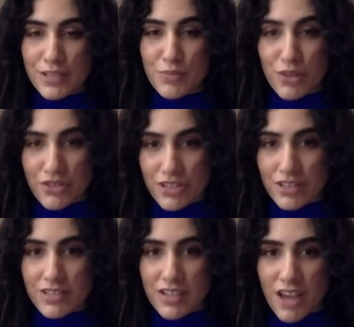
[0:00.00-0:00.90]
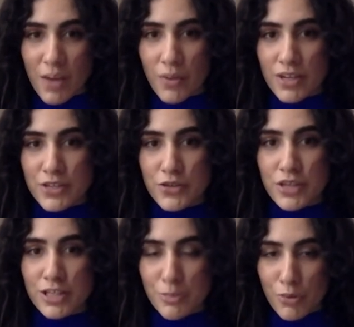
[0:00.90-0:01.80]
project, I wanted to
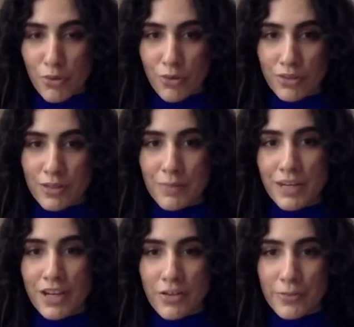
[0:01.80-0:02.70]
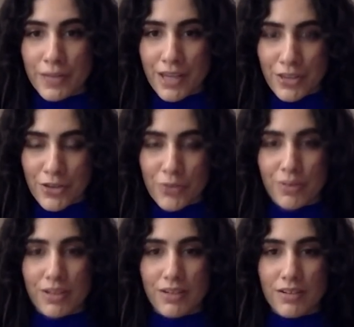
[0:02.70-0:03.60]
explore the meaning of being
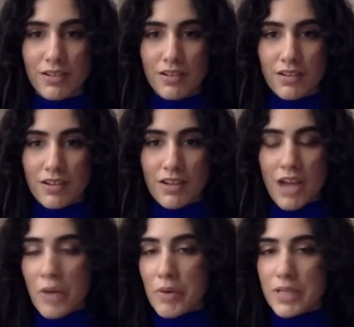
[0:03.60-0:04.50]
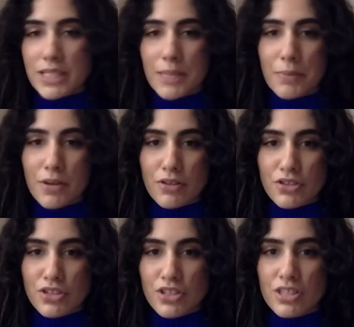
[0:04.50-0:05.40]
human. Our
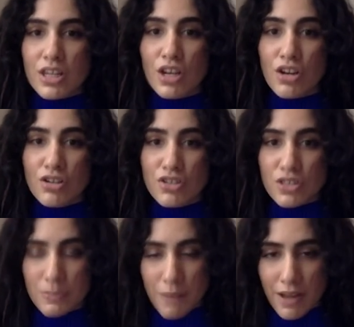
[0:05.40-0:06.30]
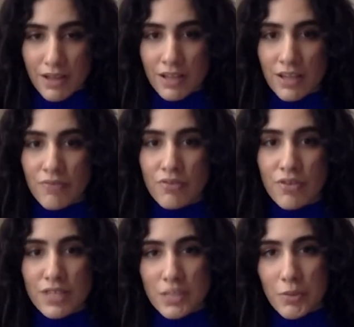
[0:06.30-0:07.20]
subconscious and conscious mind
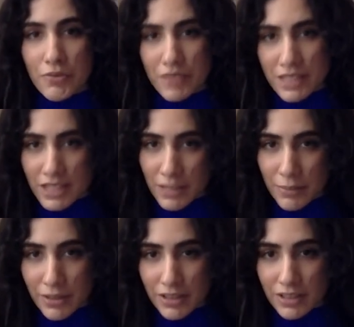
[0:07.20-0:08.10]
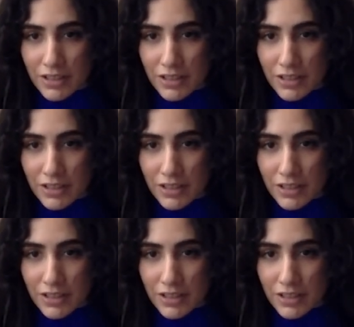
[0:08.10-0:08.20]
influence our physical body.